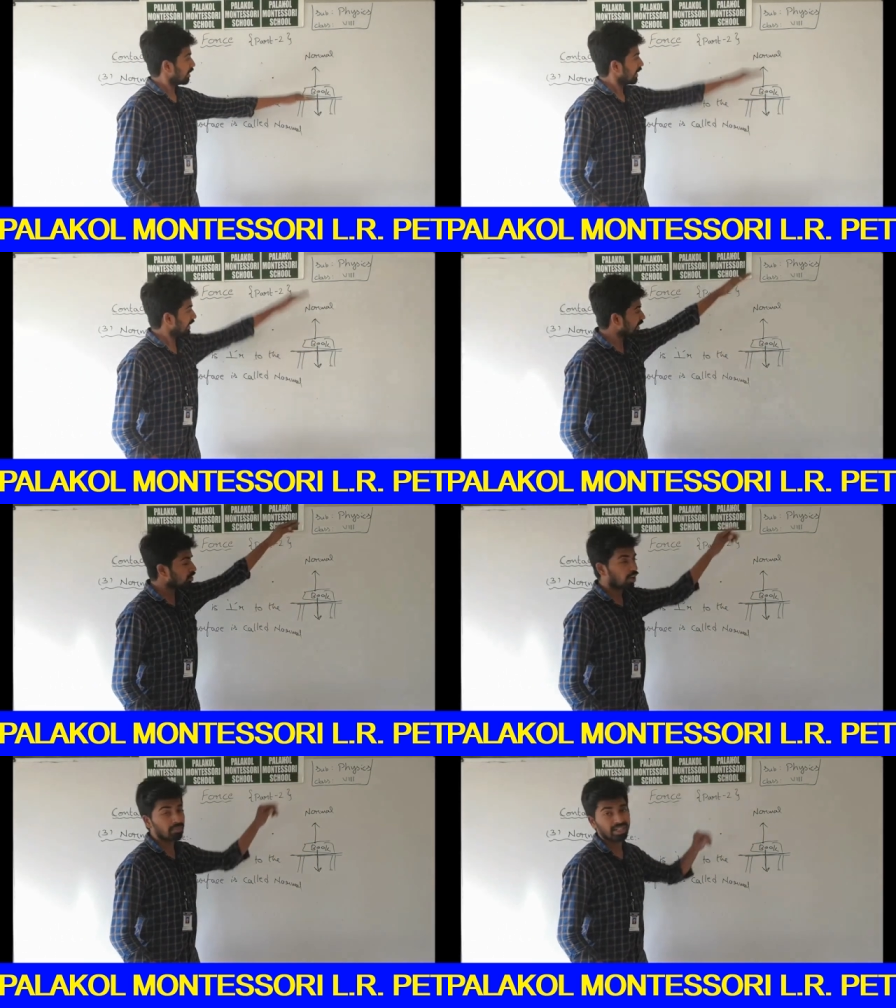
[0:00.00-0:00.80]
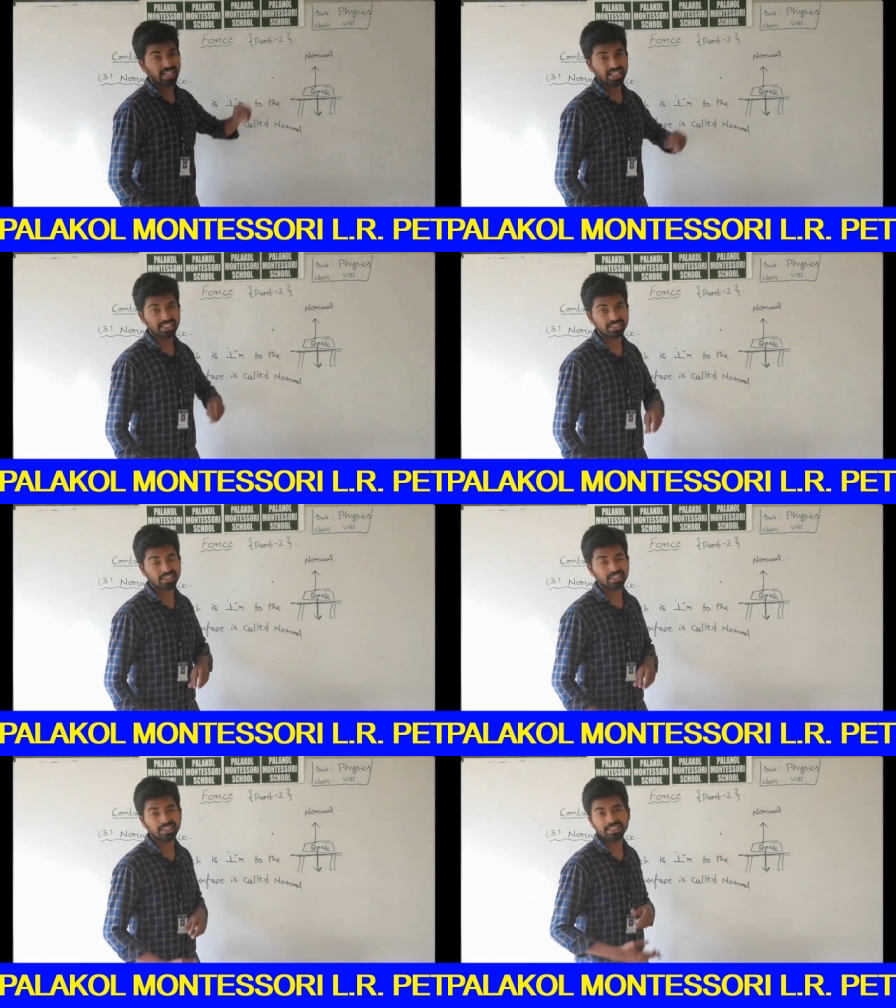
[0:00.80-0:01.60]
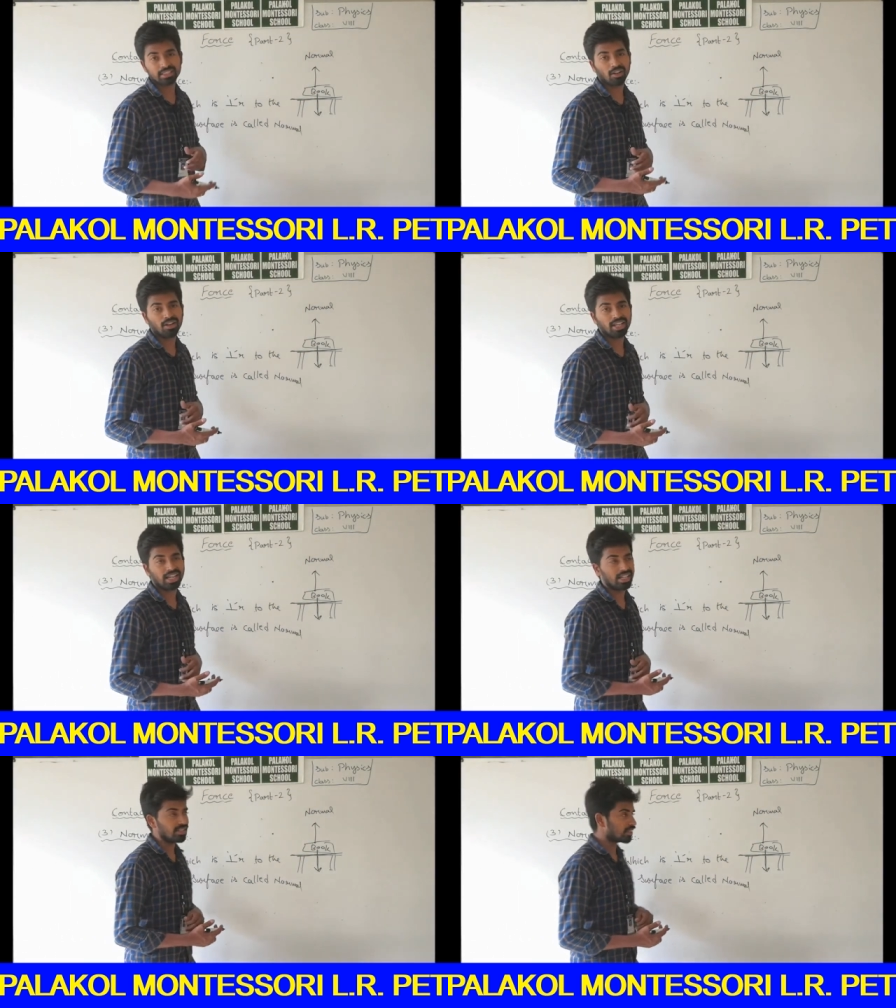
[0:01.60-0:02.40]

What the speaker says: in the normal direction is called as